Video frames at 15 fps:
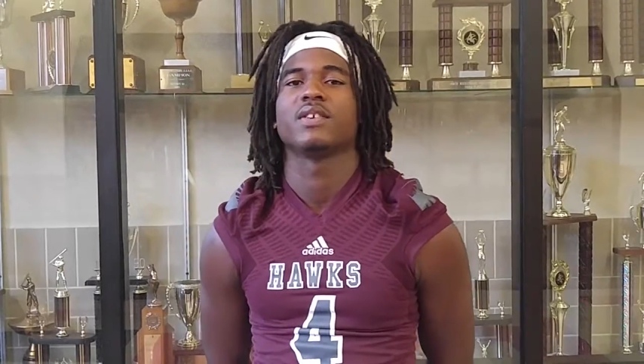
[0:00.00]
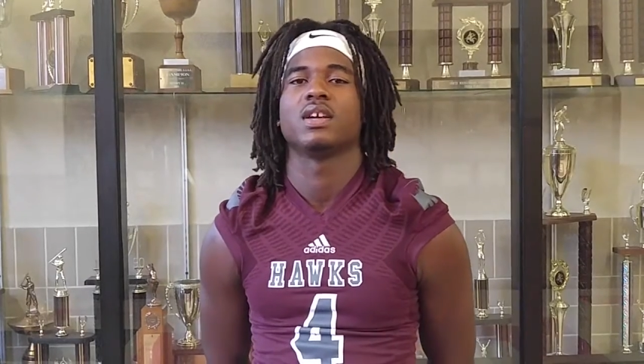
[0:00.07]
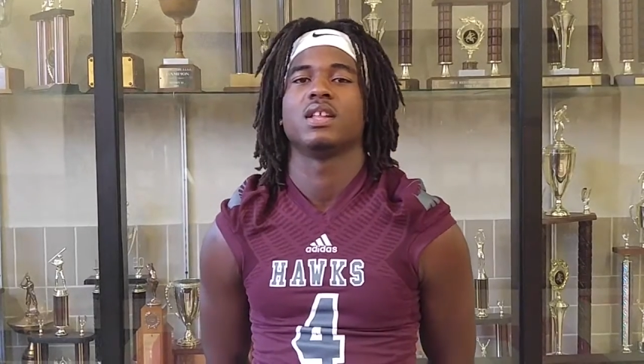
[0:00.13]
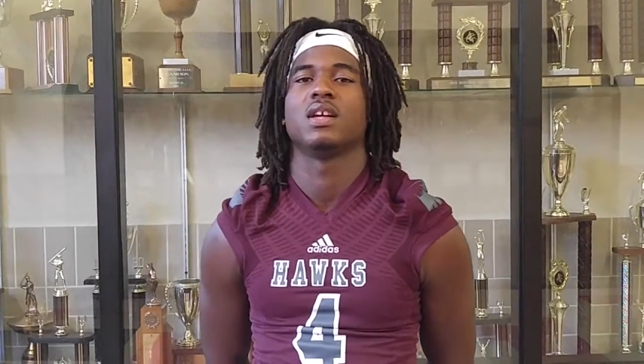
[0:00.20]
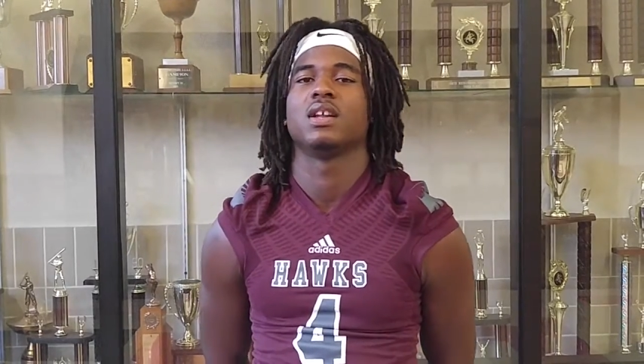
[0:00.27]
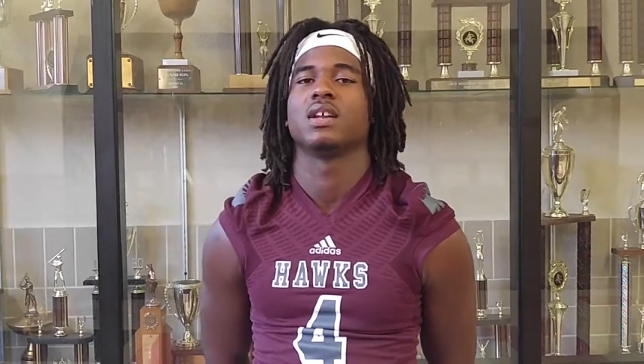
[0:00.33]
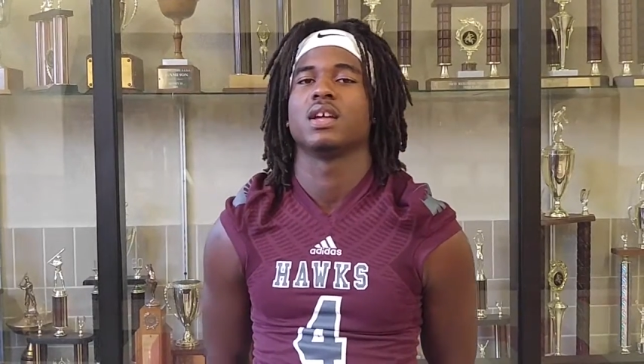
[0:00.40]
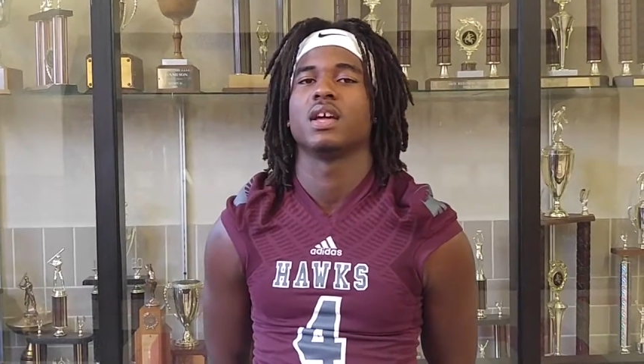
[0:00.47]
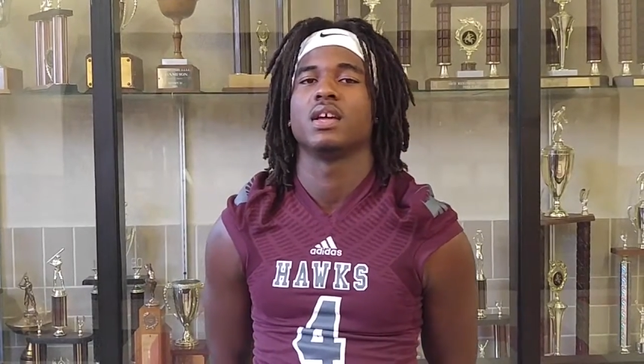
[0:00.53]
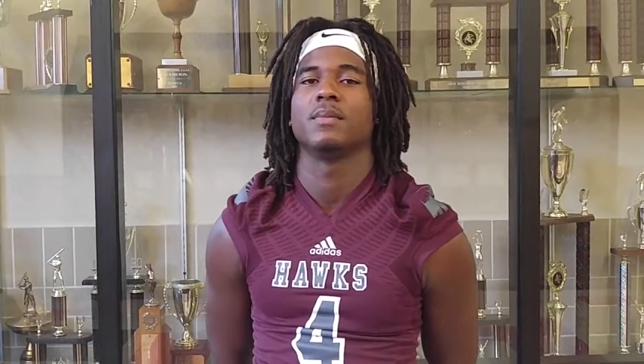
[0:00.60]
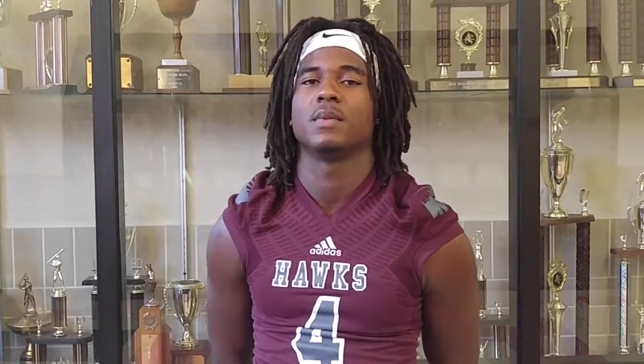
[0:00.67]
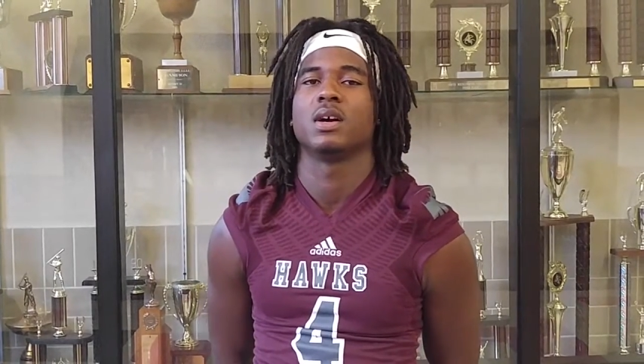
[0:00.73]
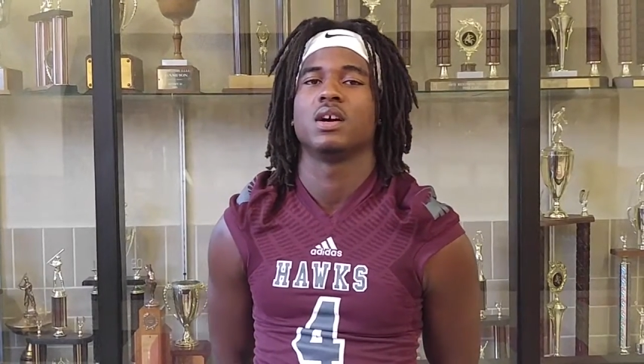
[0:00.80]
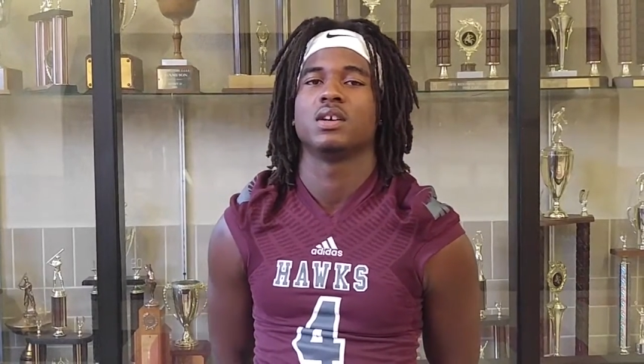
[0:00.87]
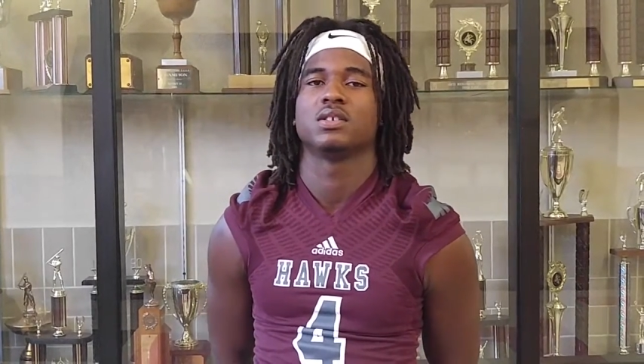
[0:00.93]
Carolina
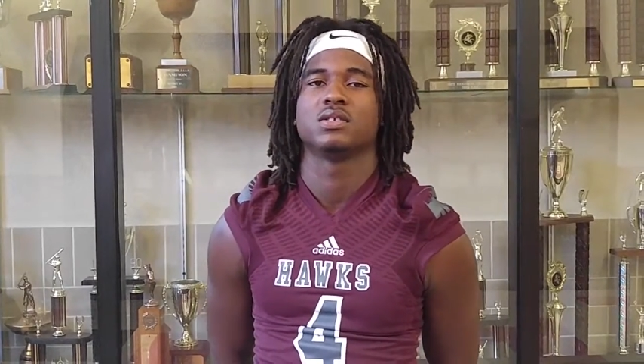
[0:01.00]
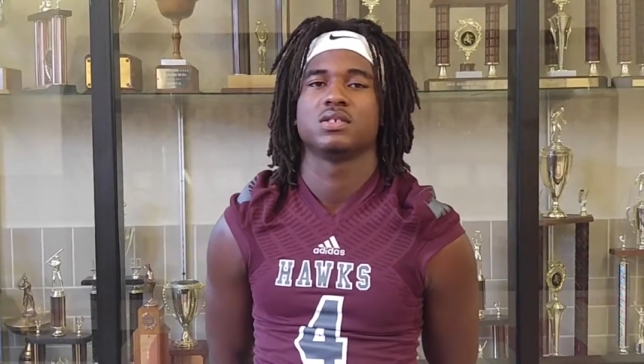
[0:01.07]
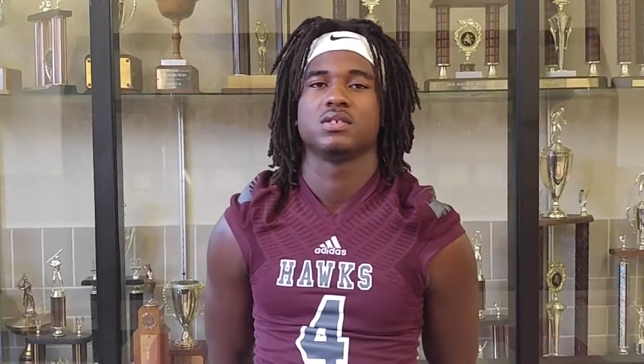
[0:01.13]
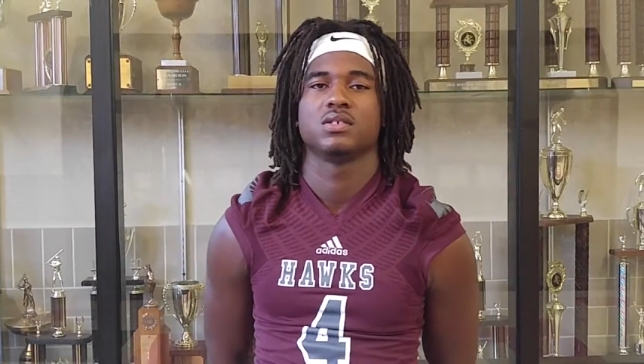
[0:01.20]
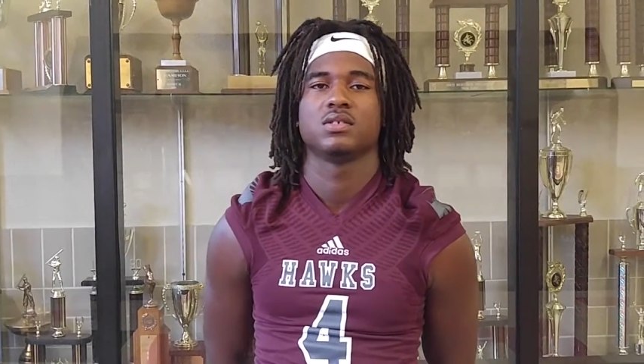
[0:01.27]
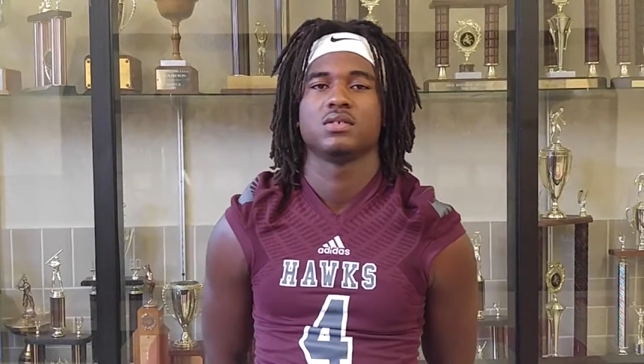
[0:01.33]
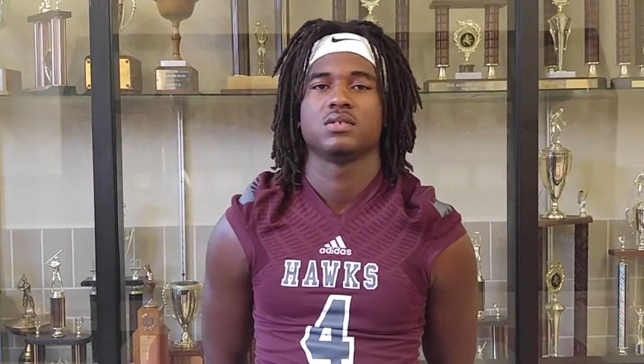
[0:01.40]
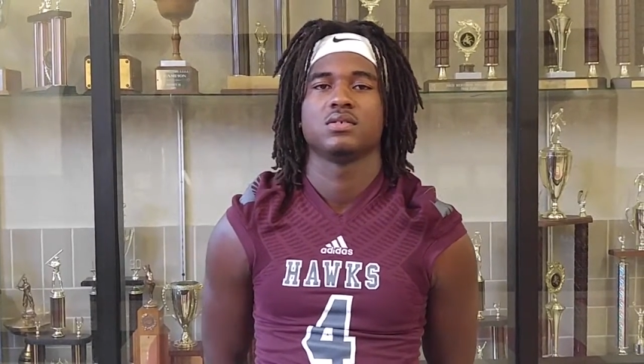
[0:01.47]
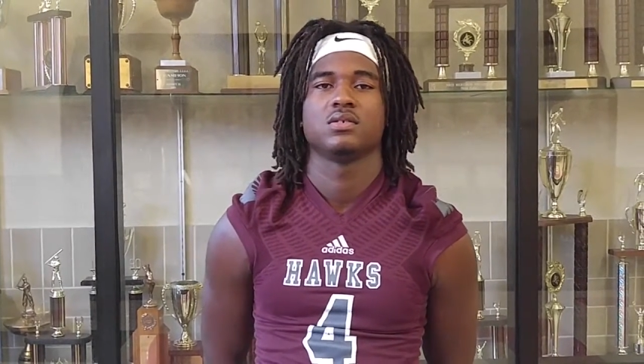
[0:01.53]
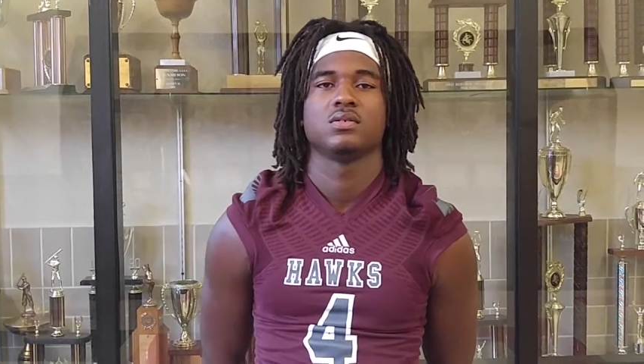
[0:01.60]
and